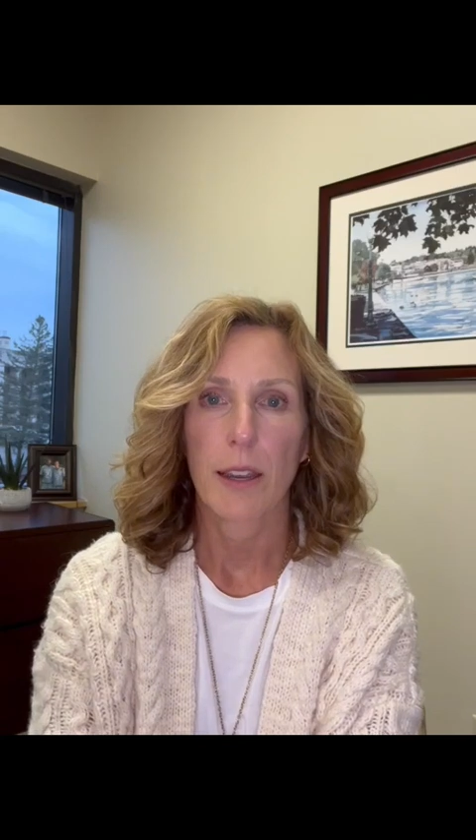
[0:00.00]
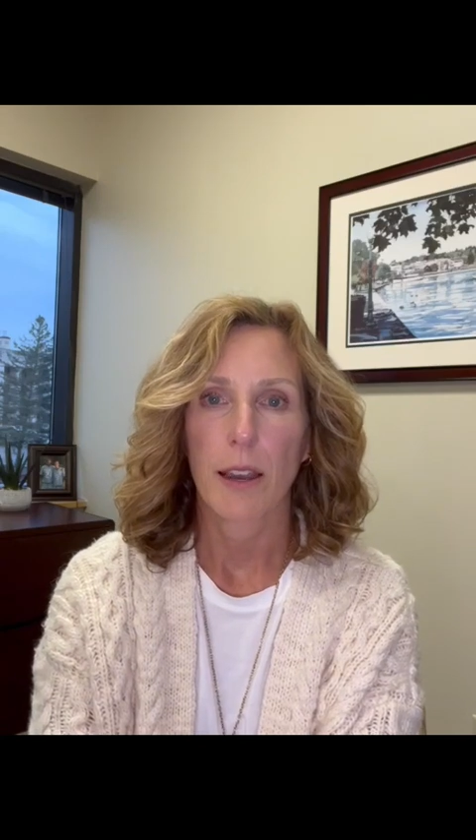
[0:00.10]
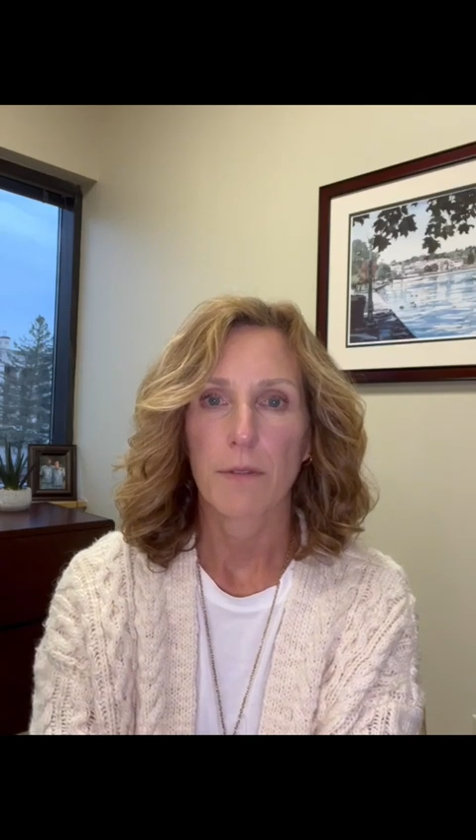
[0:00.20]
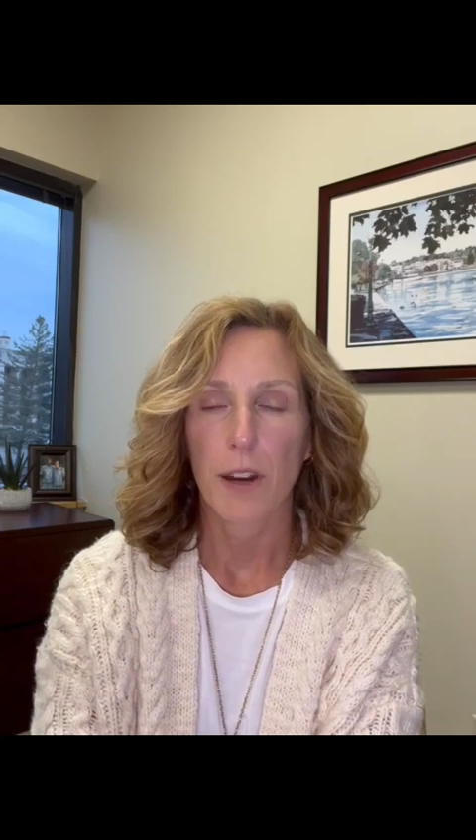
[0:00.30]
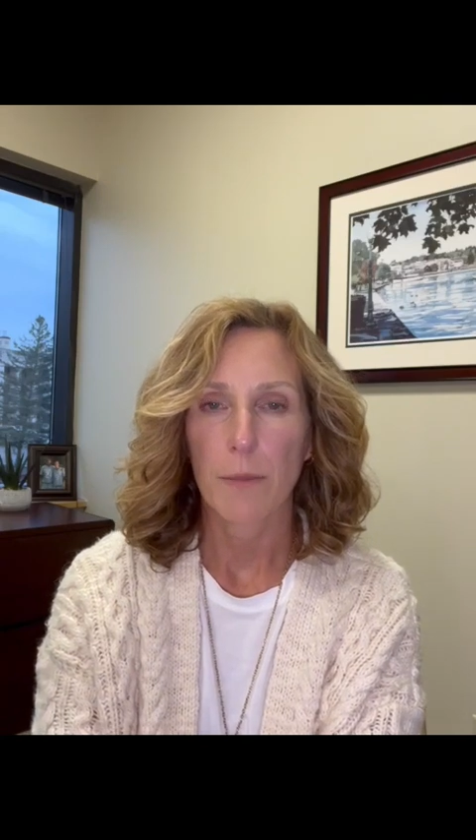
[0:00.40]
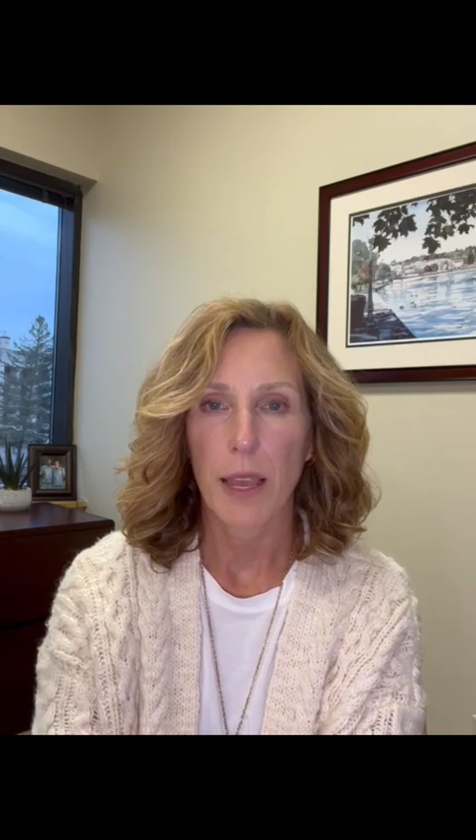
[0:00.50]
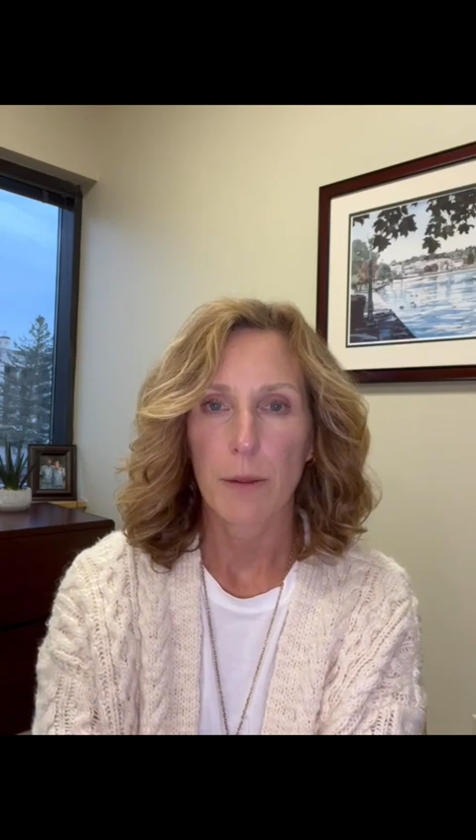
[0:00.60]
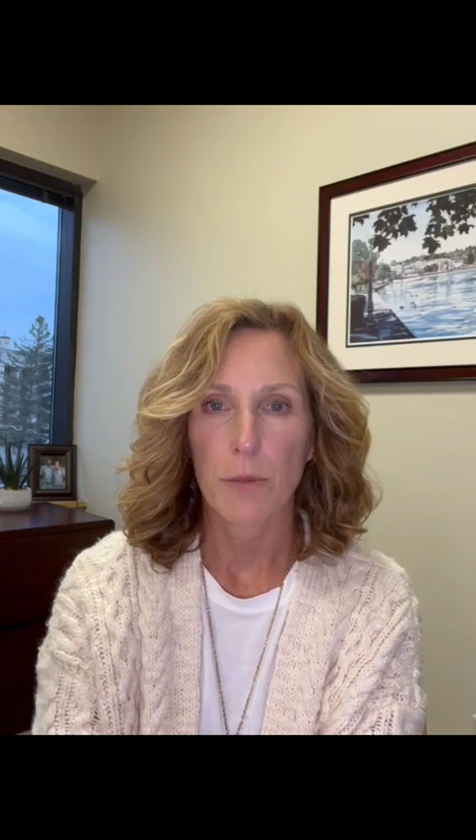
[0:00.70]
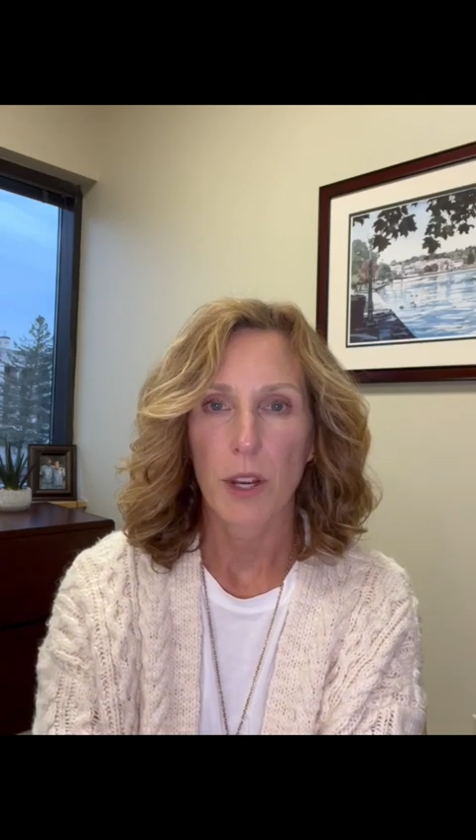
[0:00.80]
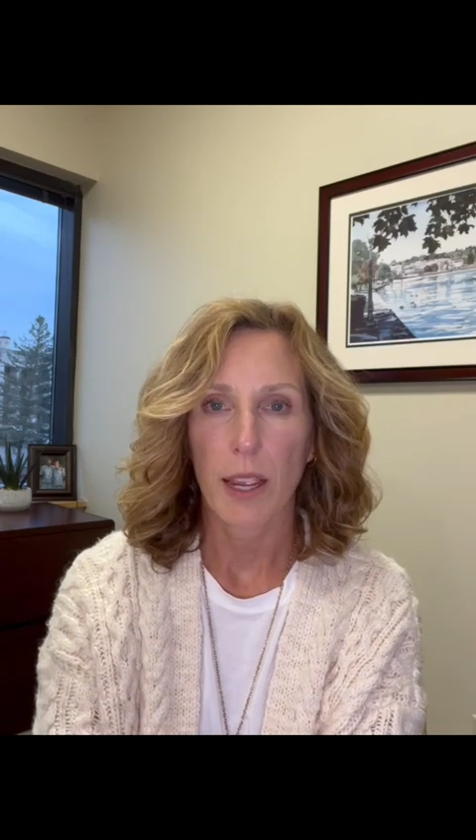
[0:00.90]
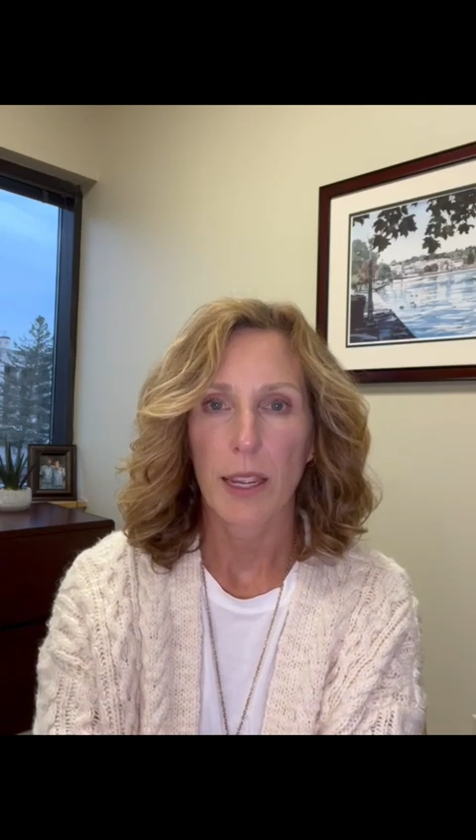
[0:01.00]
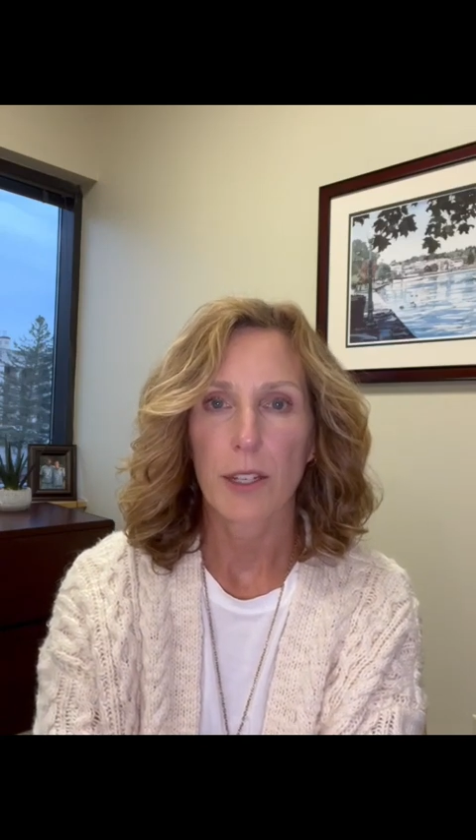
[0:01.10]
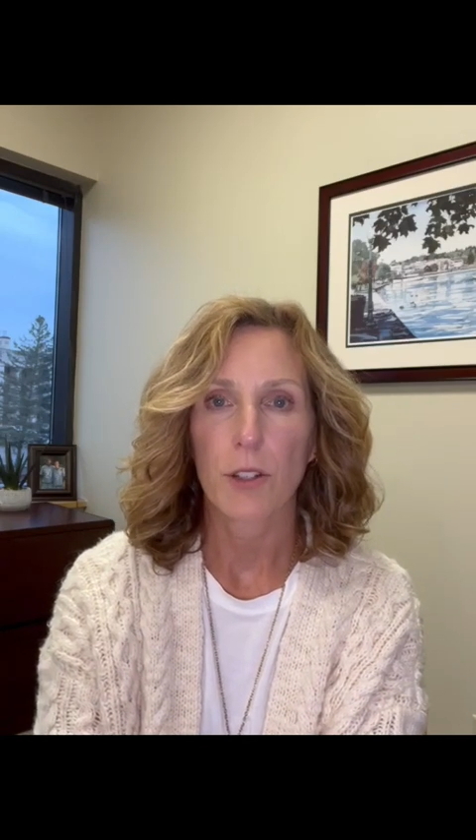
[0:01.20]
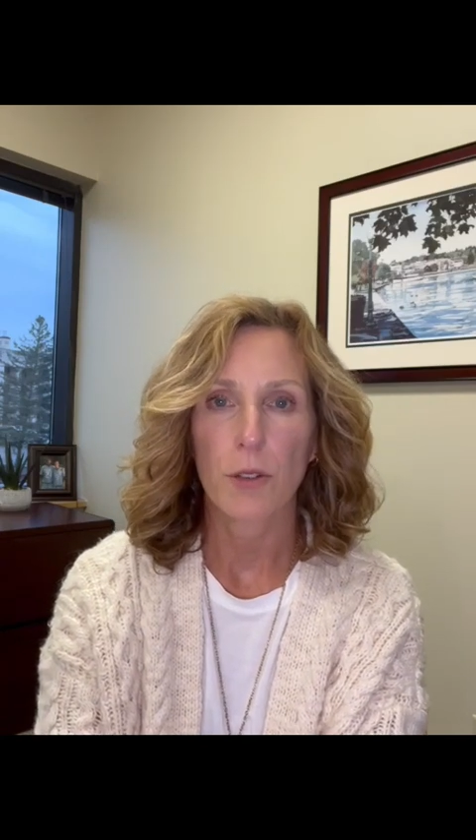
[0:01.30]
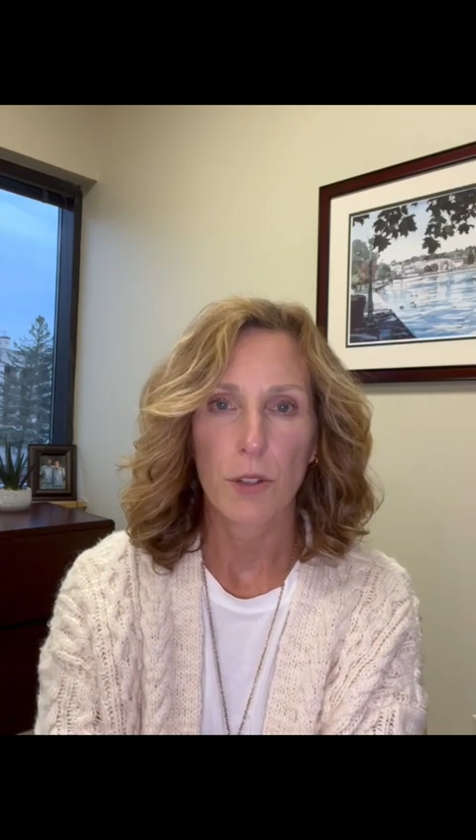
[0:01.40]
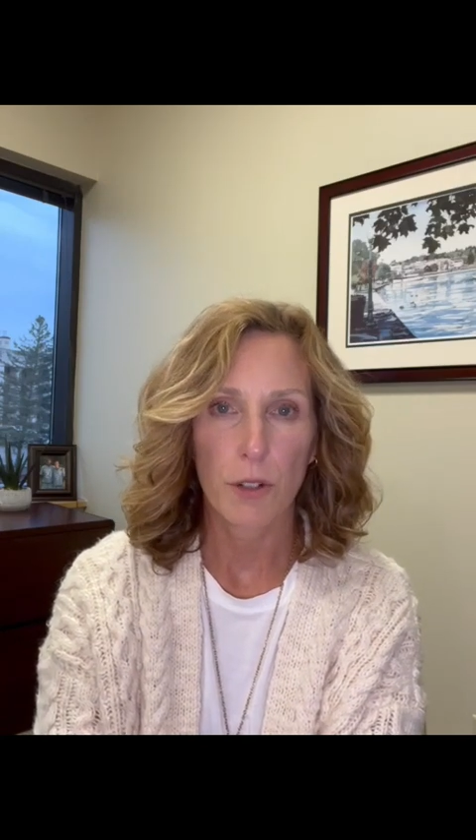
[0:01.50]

from MJ to their